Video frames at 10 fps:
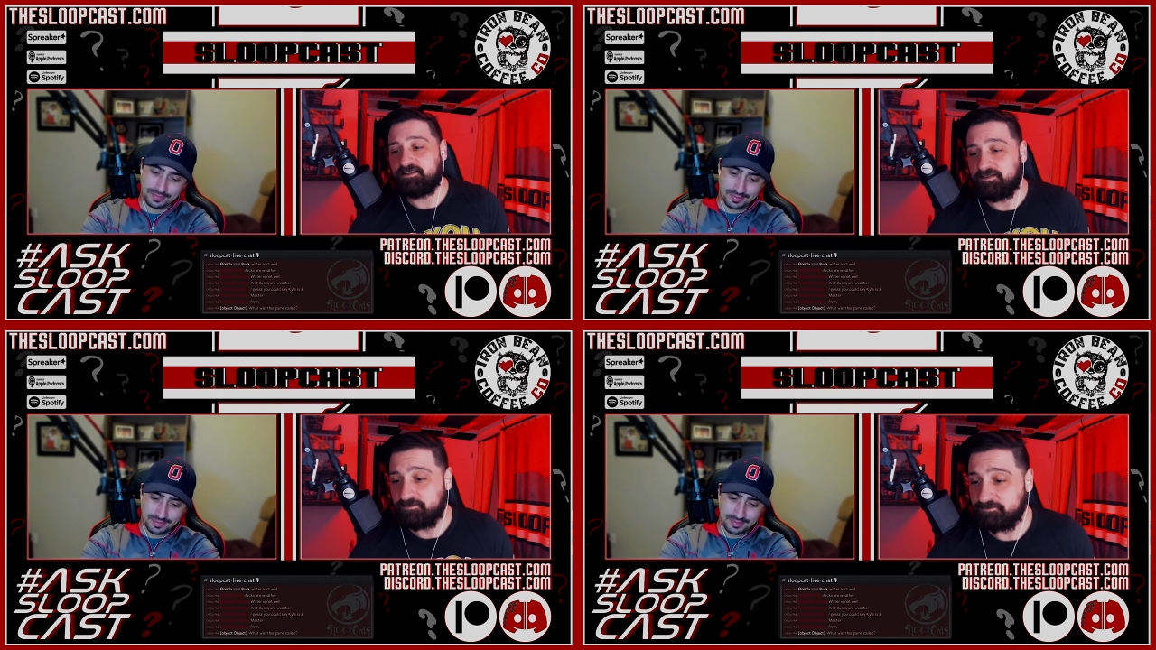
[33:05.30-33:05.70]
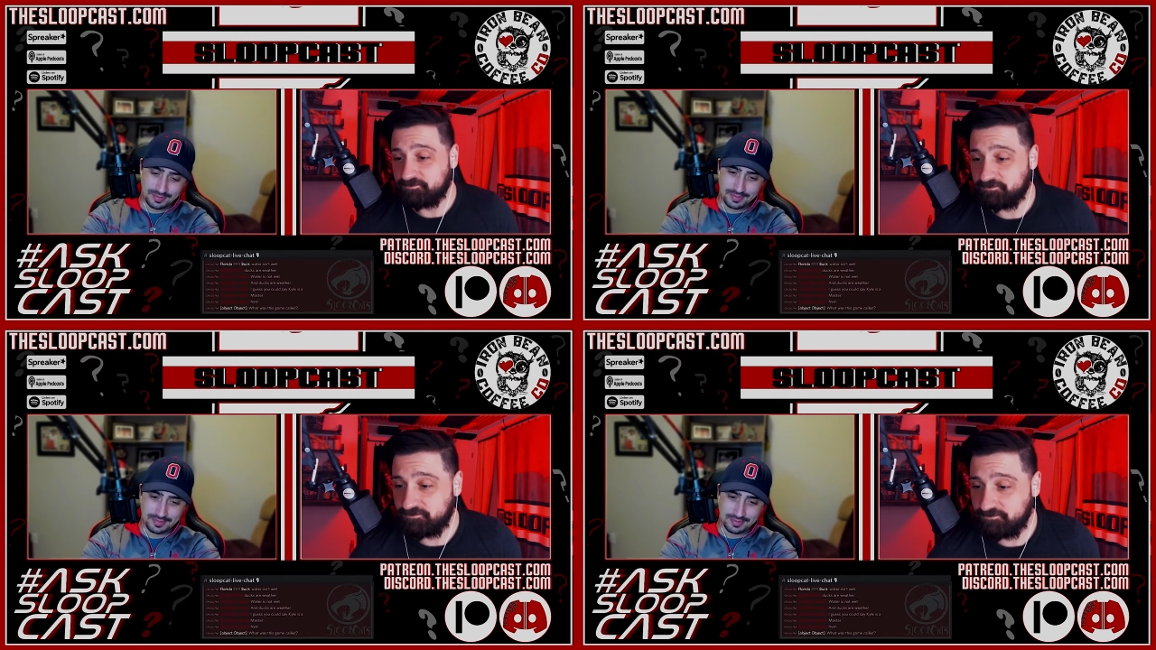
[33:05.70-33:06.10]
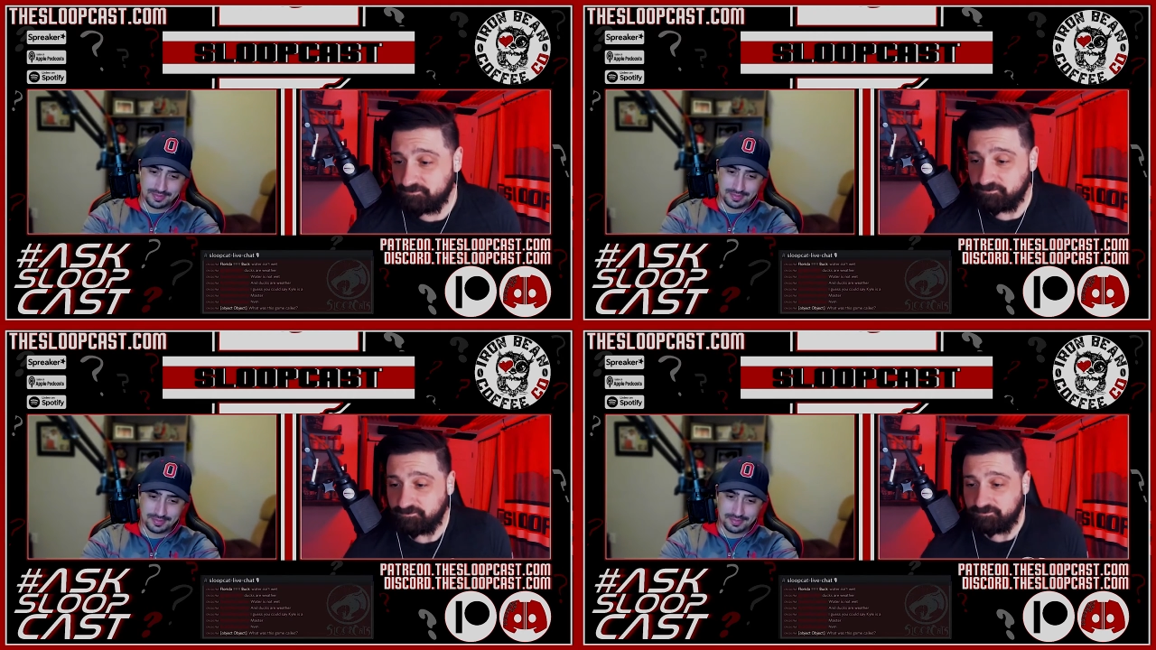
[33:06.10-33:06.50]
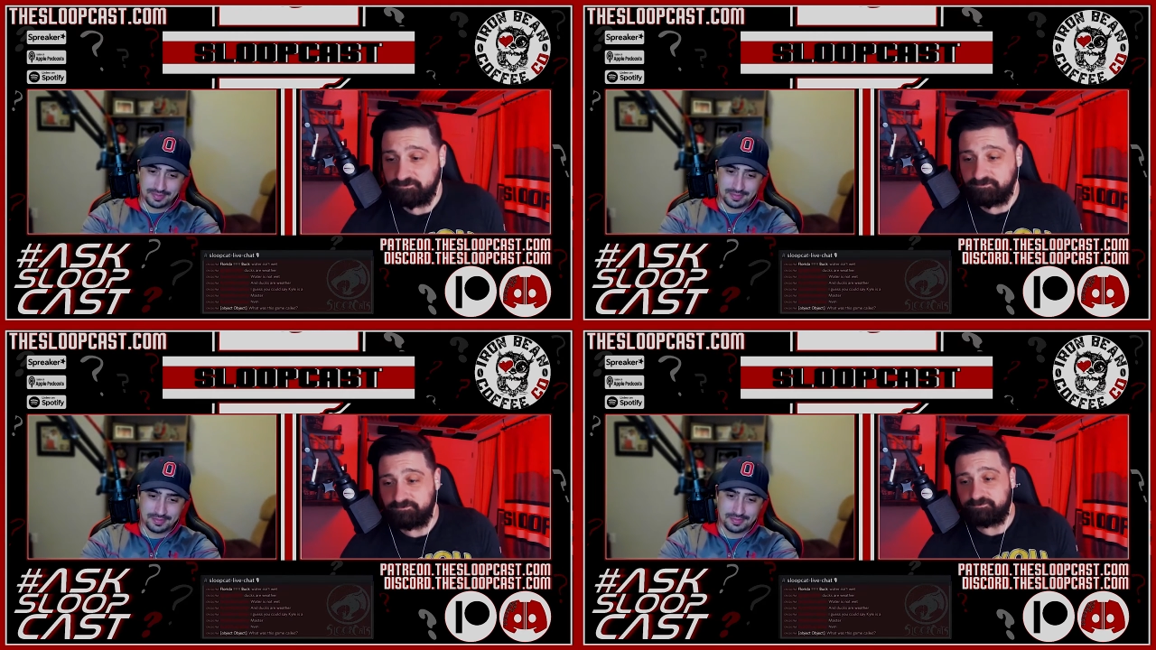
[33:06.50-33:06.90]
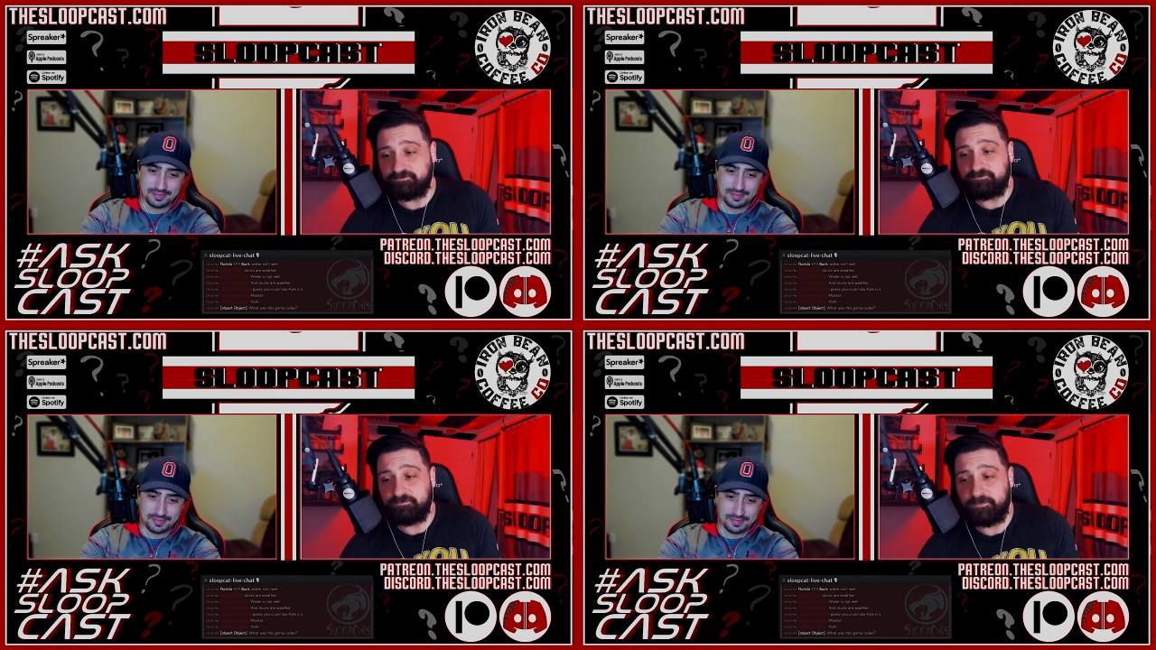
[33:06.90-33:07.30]

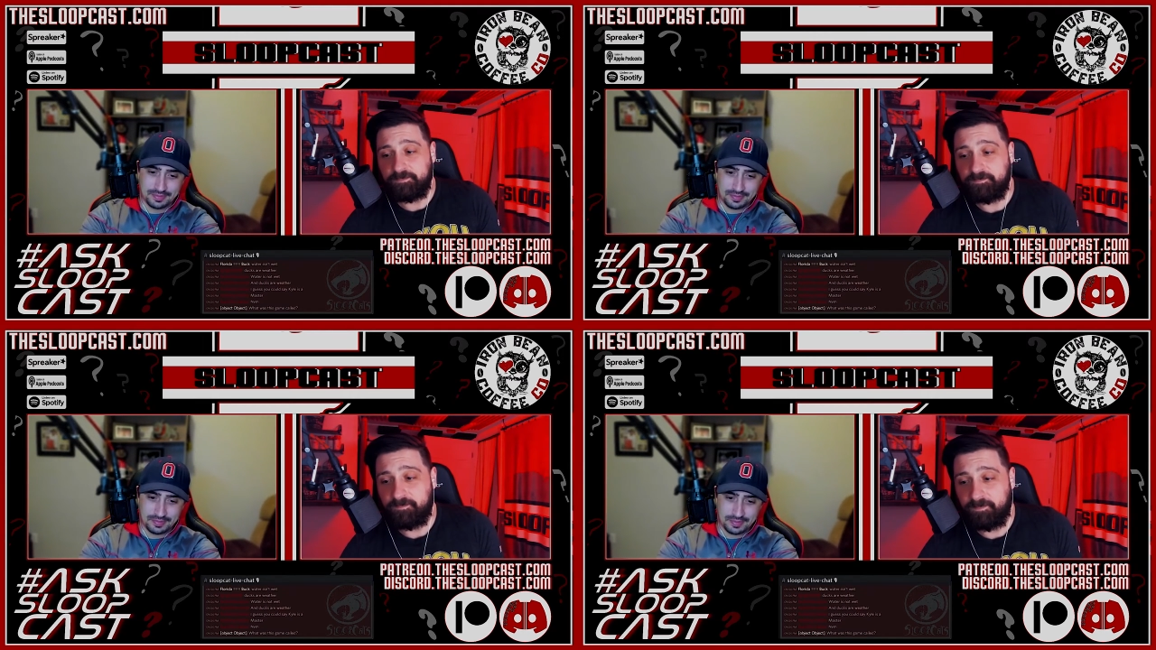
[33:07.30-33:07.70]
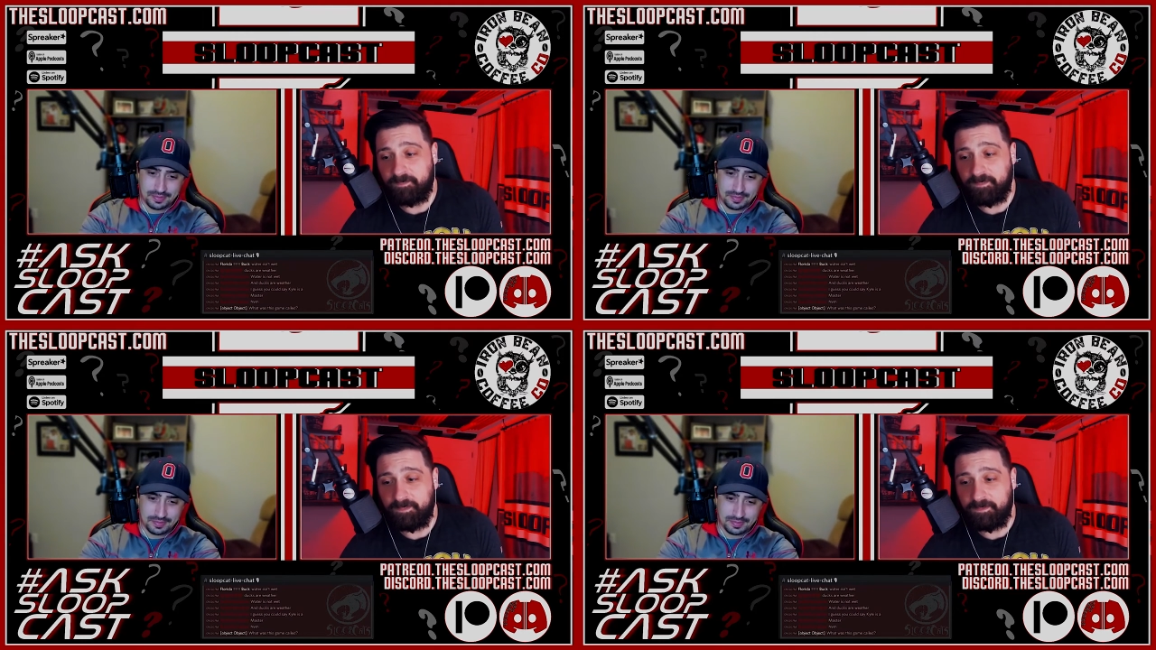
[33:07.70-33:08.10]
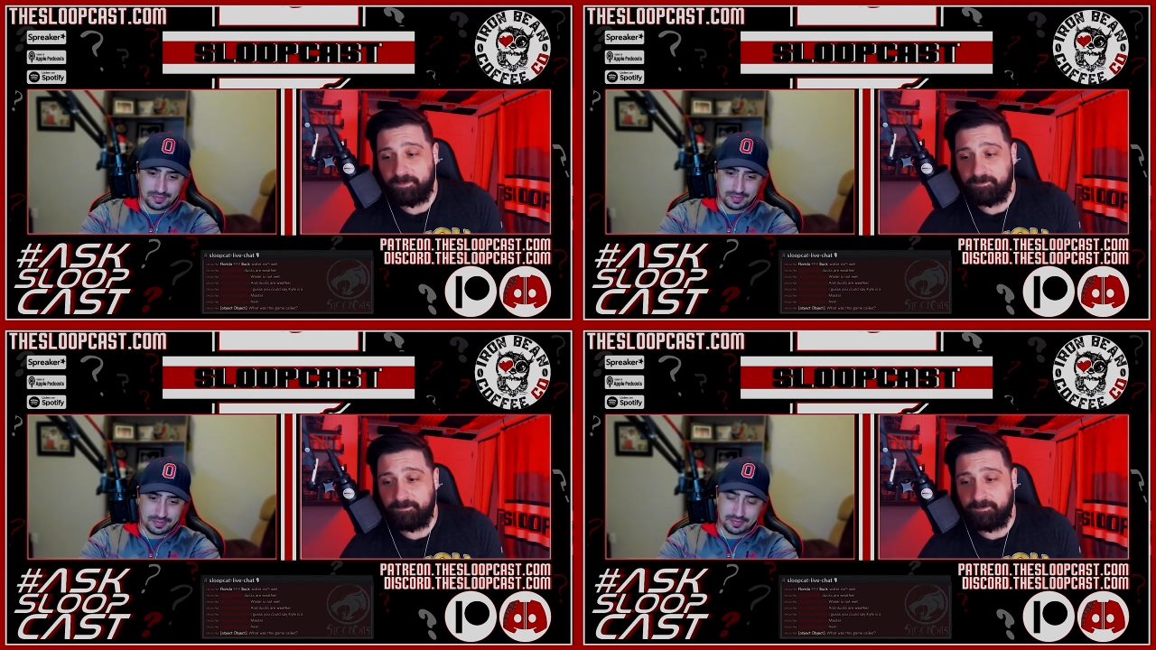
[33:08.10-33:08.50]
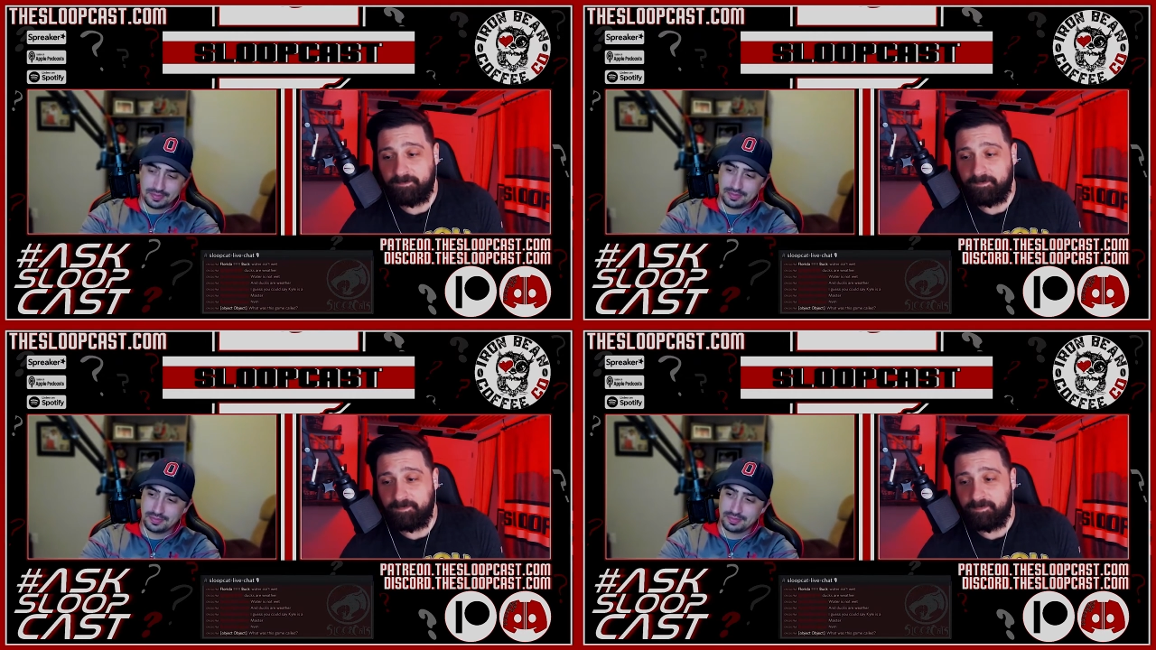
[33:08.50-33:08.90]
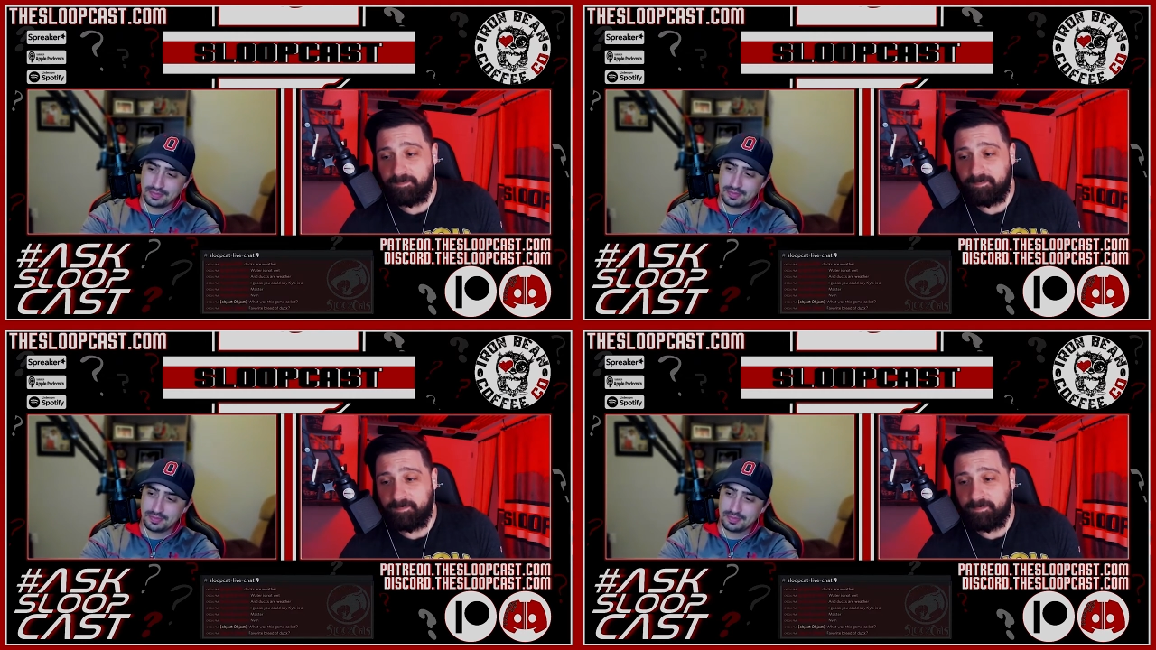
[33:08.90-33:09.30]

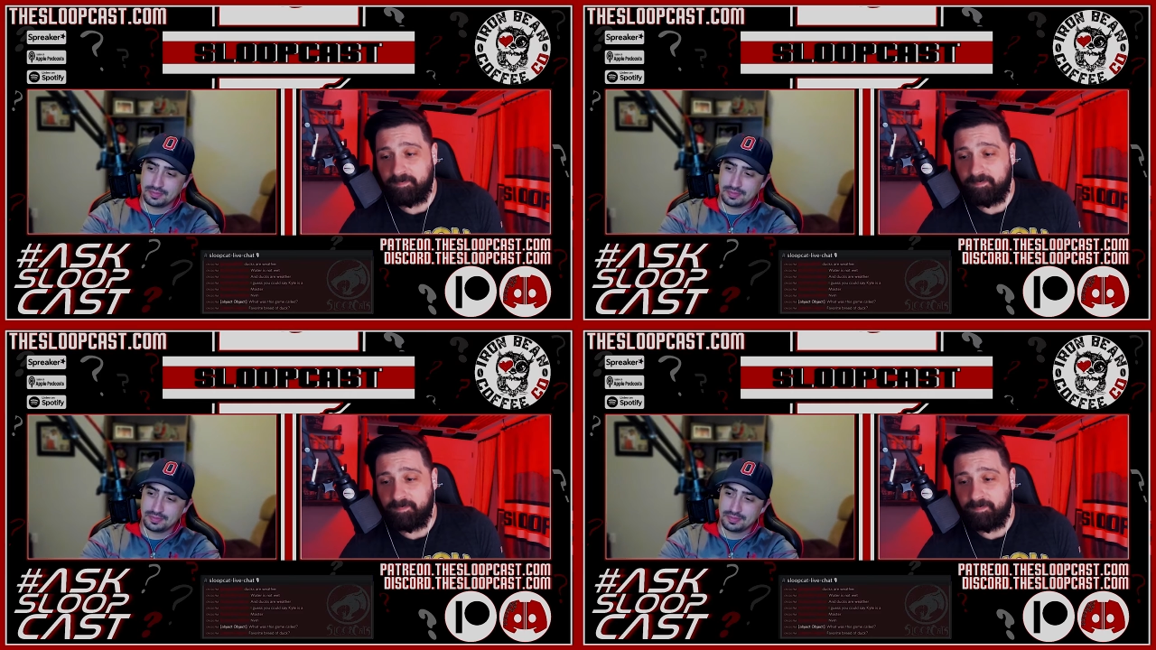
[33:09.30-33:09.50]
(no one is talking)